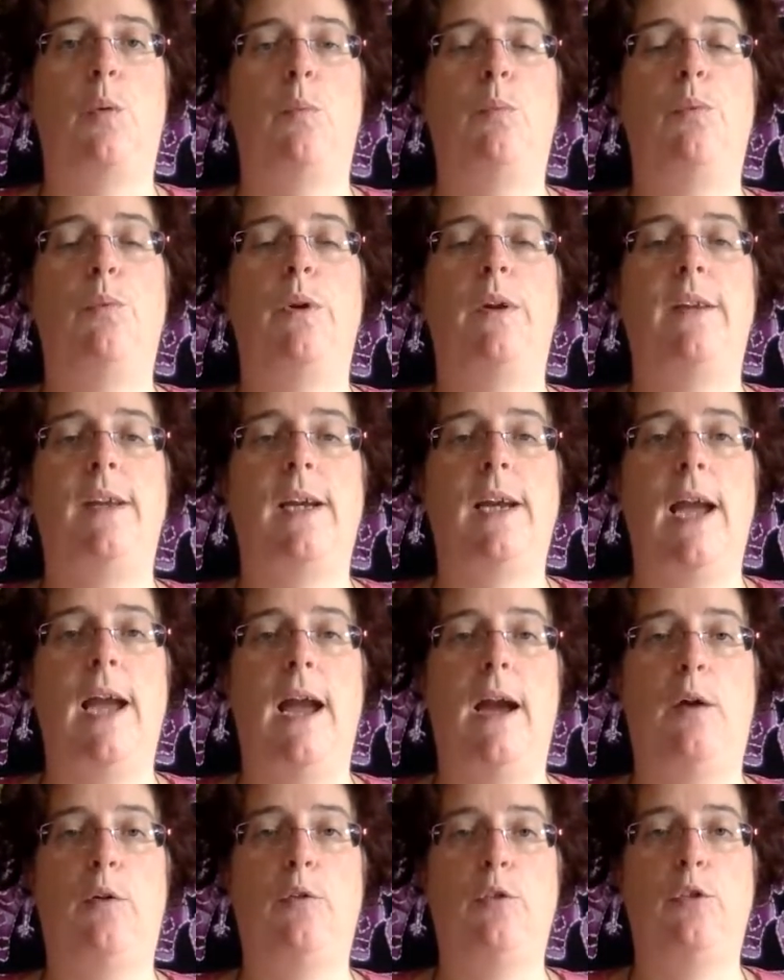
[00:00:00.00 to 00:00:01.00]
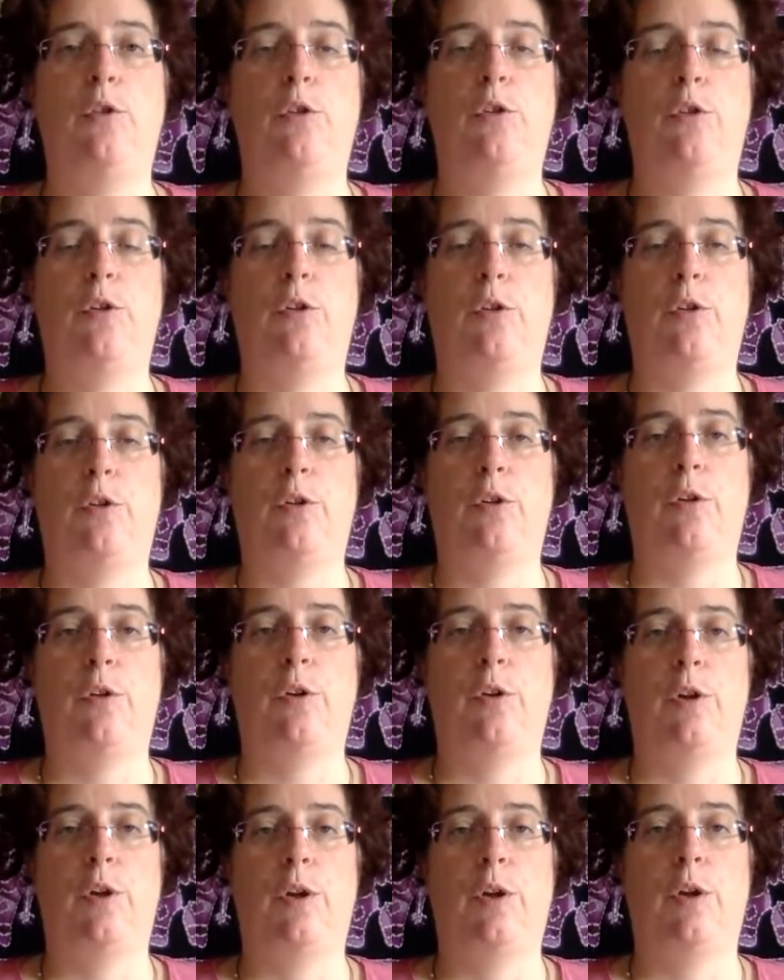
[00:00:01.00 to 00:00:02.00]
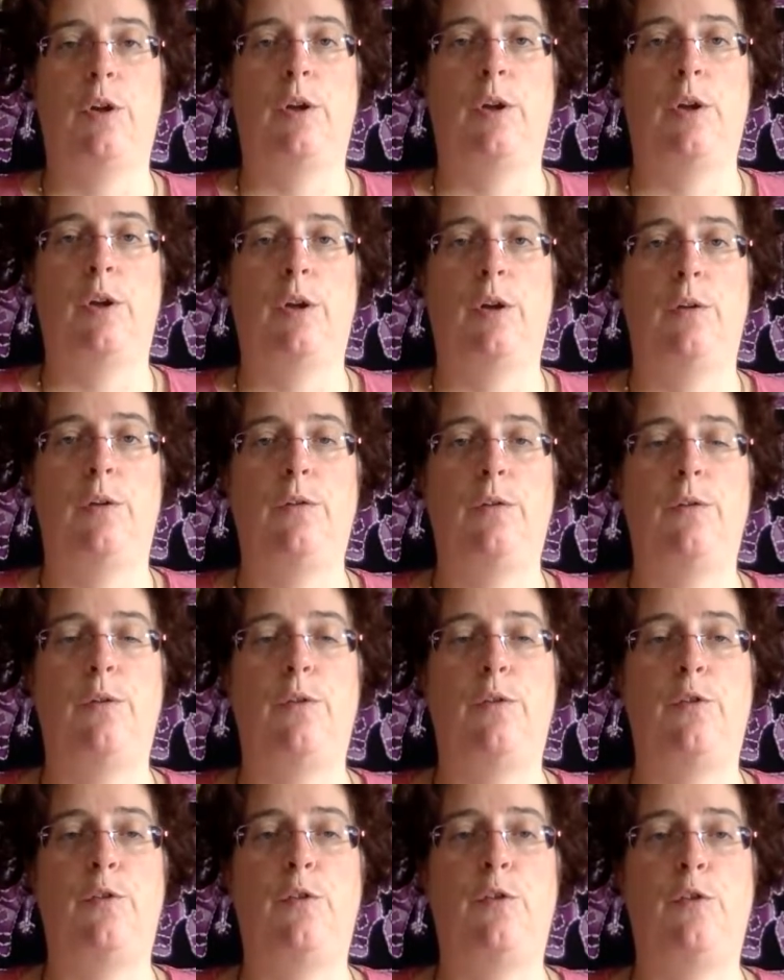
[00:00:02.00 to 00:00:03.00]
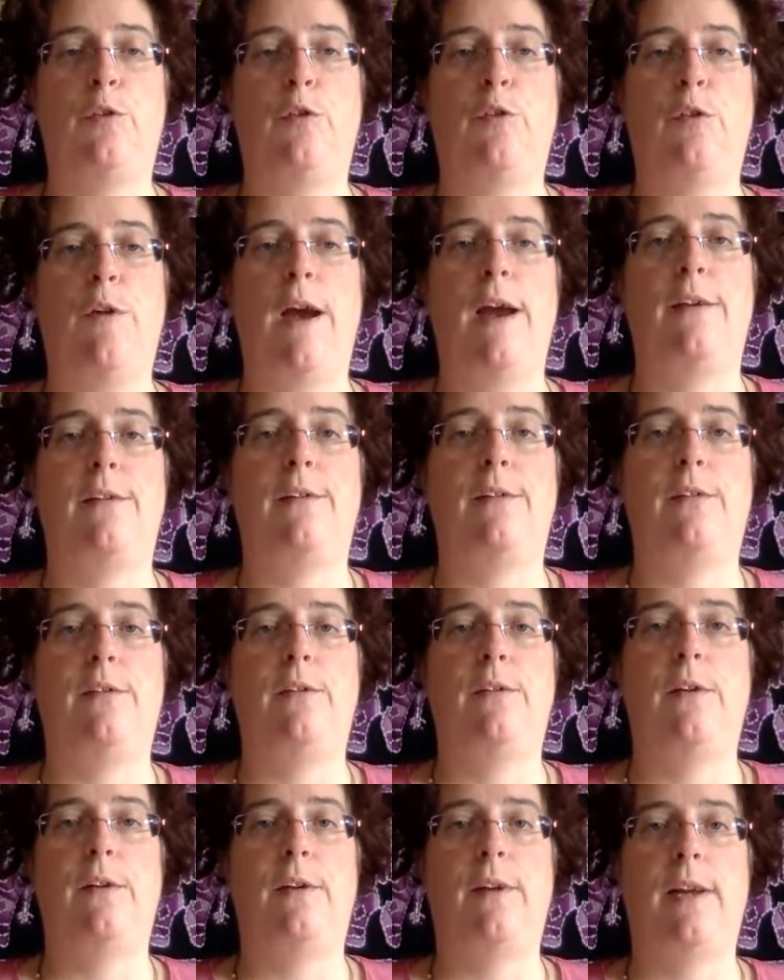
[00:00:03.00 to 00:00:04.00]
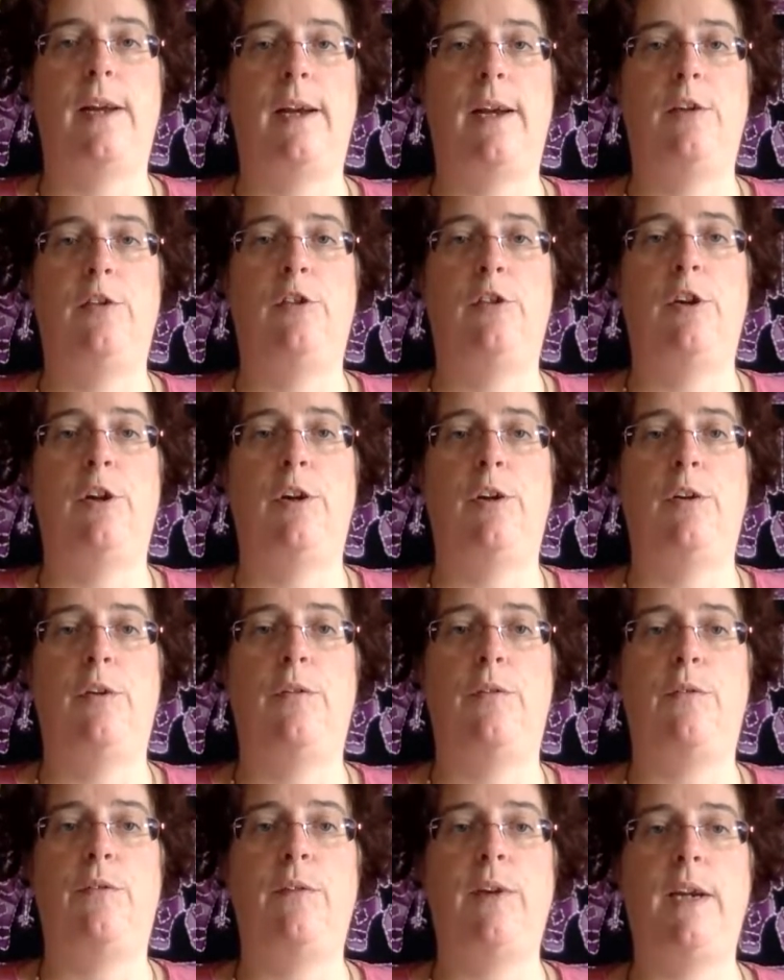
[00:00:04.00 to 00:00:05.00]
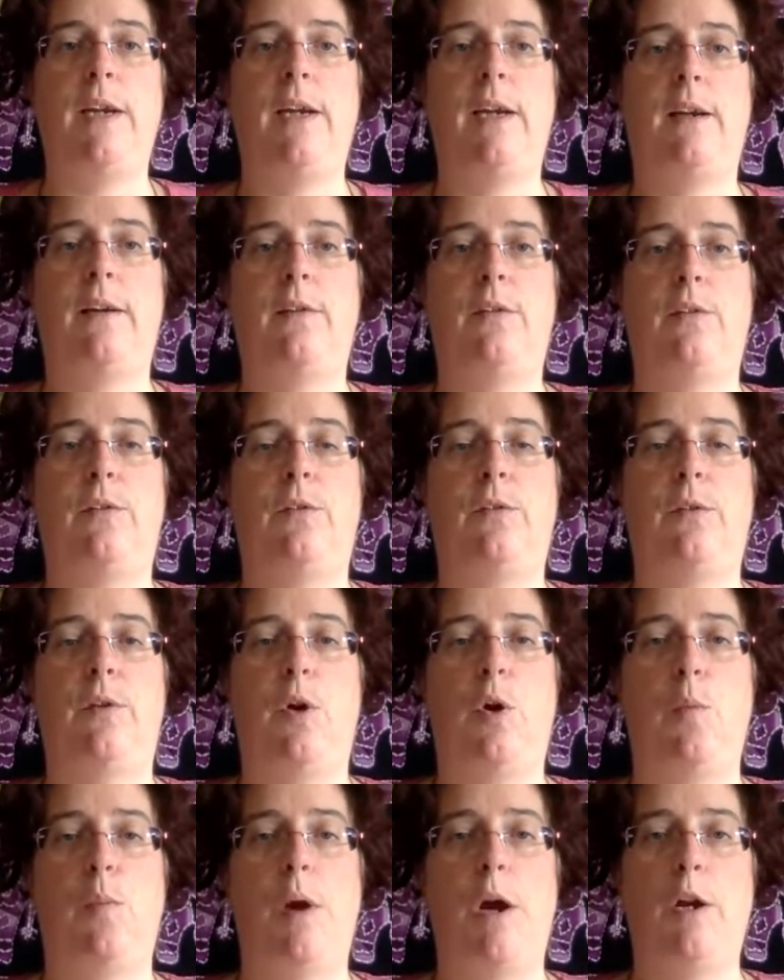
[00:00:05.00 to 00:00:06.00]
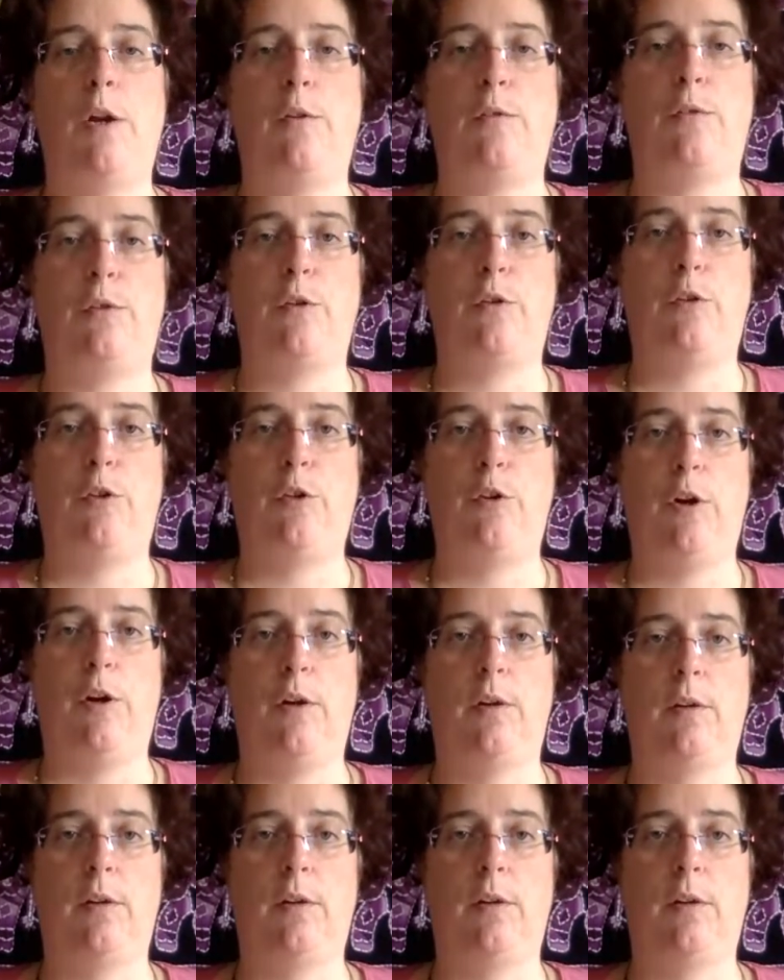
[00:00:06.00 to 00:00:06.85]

Breathing out the stress, the tension, the fears about the future.